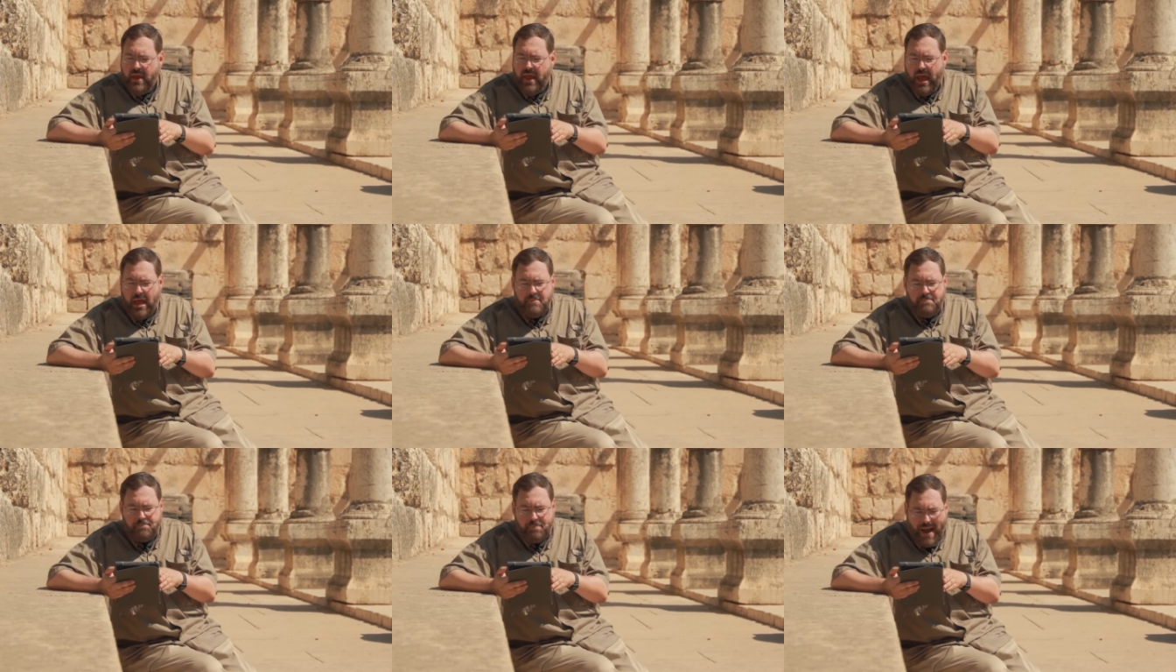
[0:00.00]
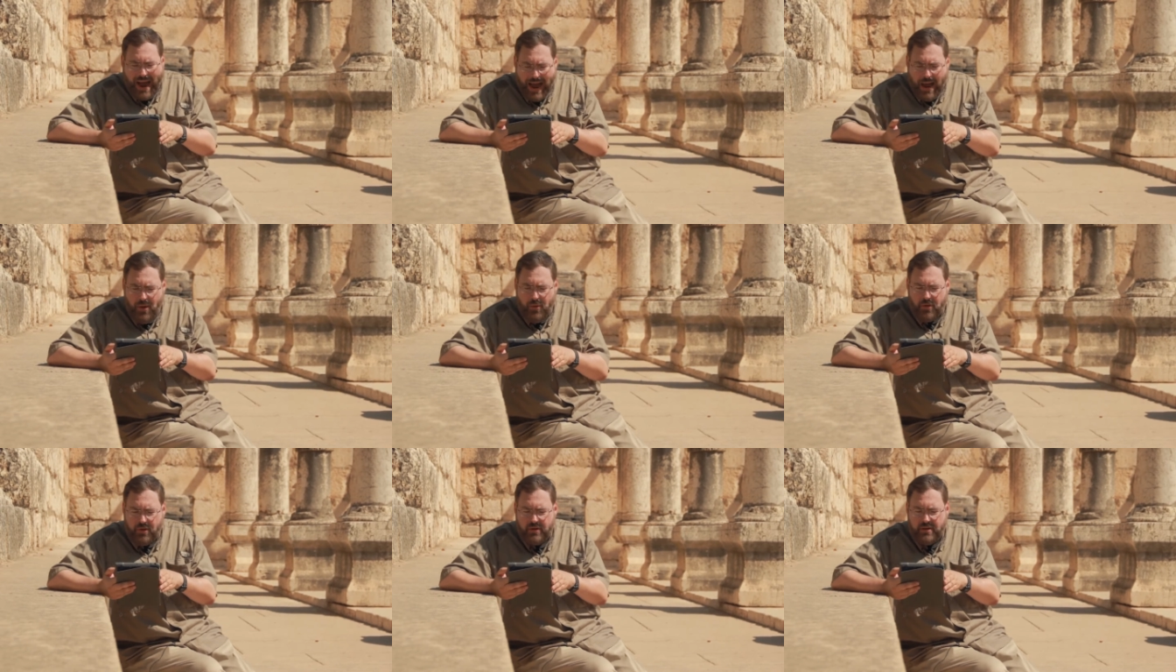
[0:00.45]
and
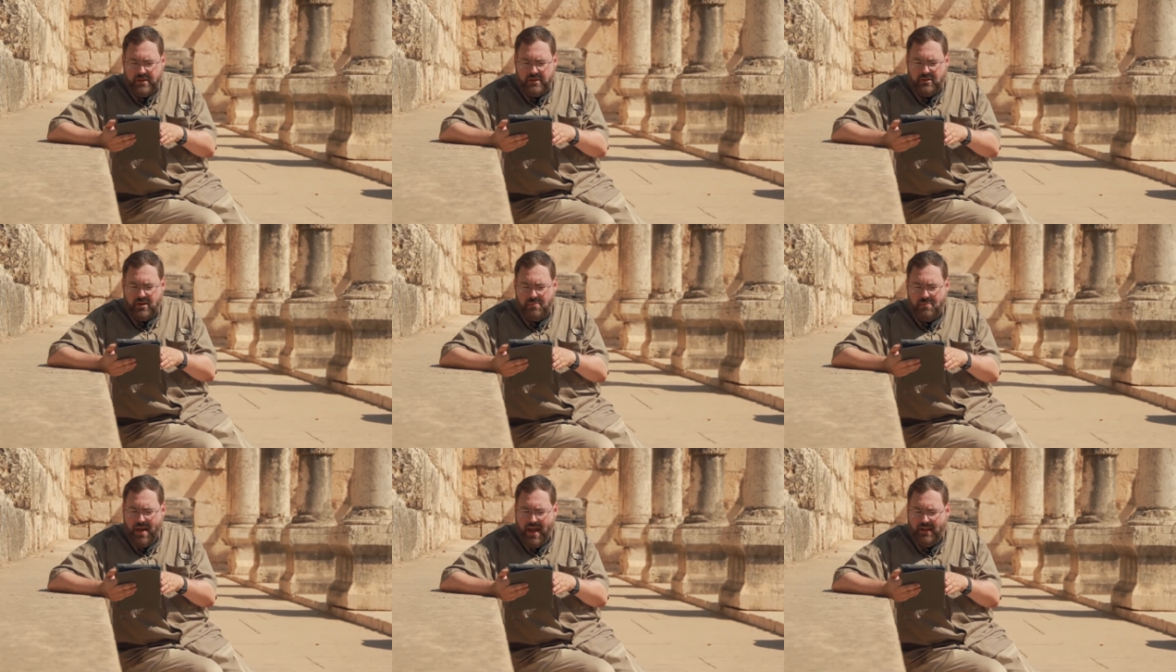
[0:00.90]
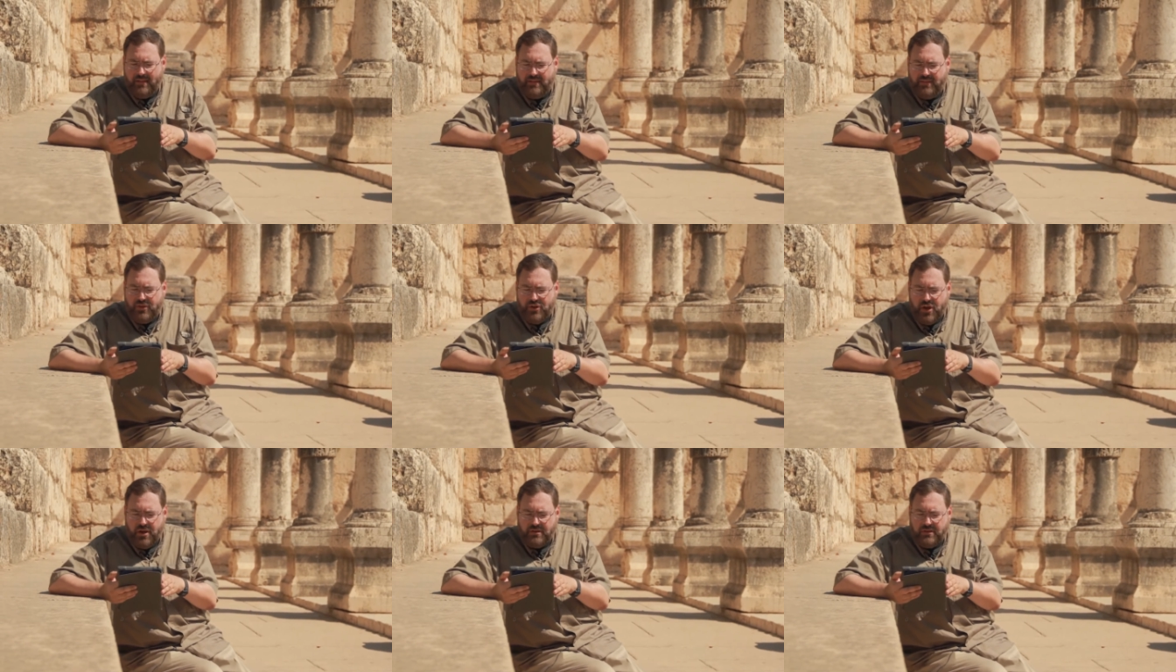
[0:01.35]
power he commands
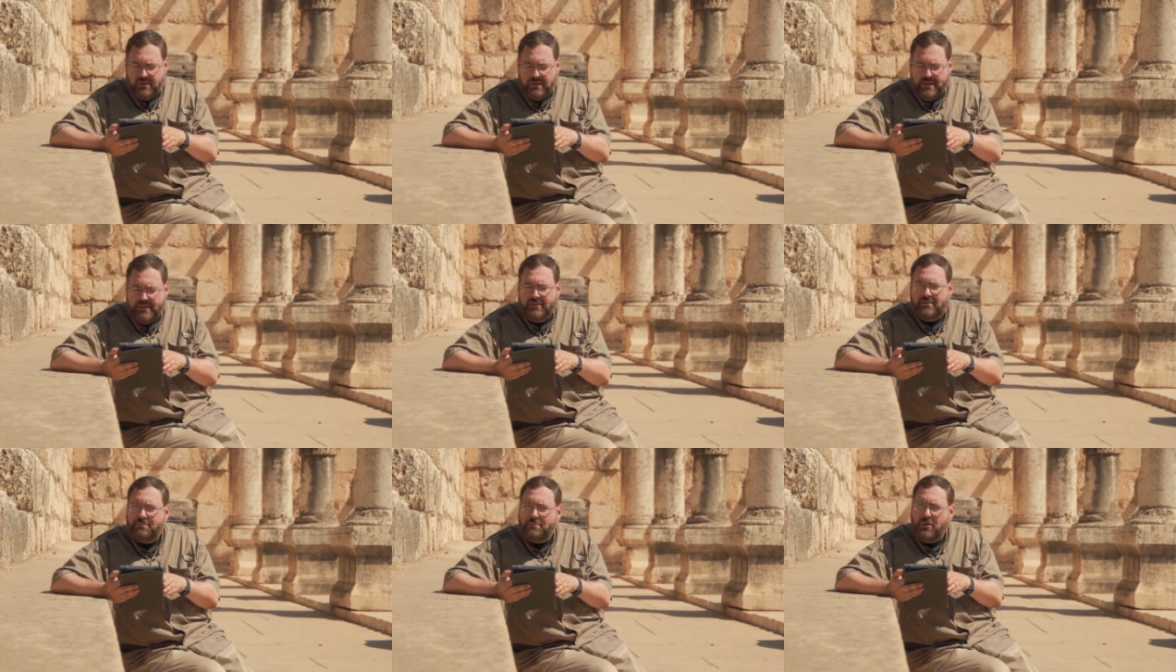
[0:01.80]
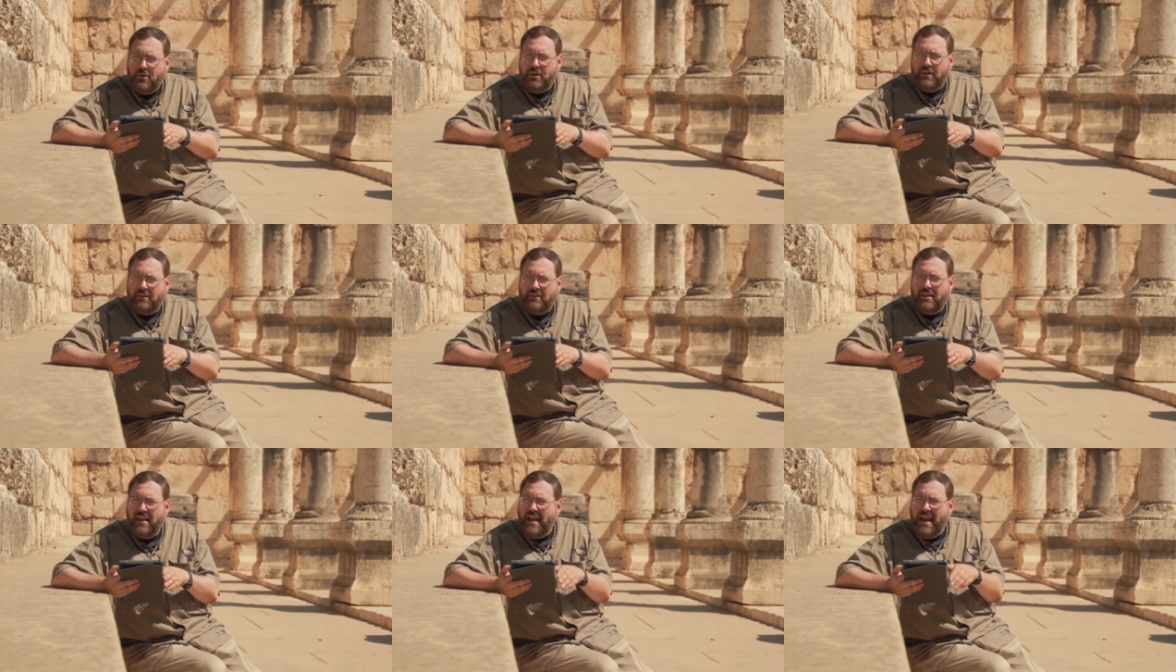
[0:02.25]
the unclean
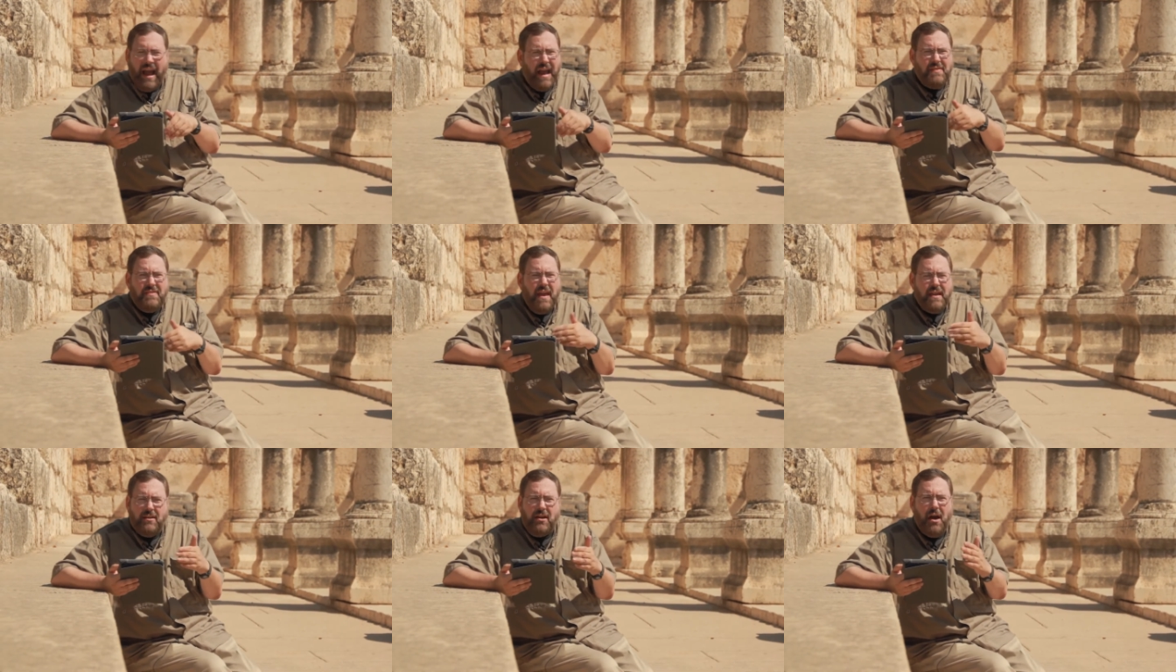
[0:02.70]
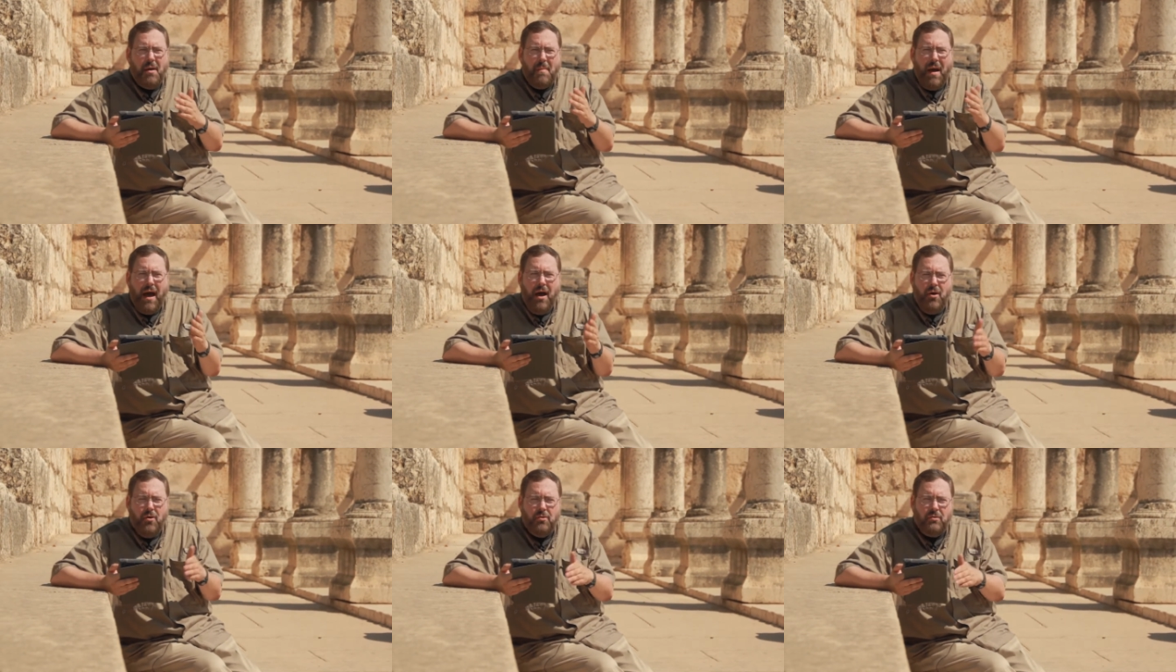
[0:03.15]
spirits, and they come
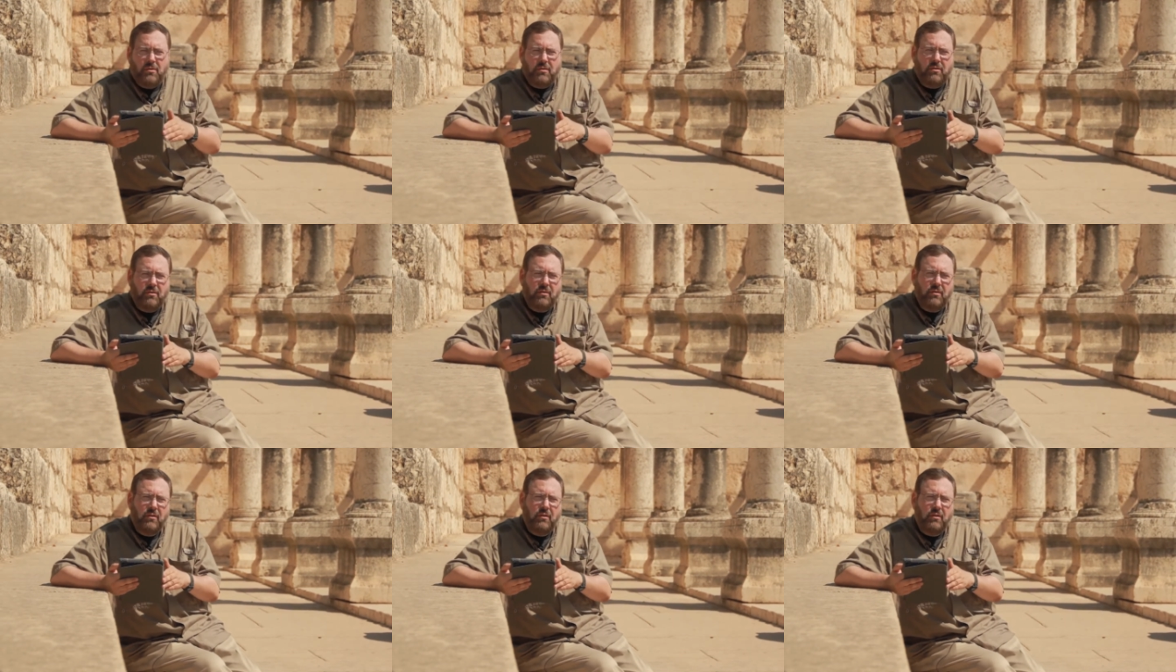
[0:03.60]
out.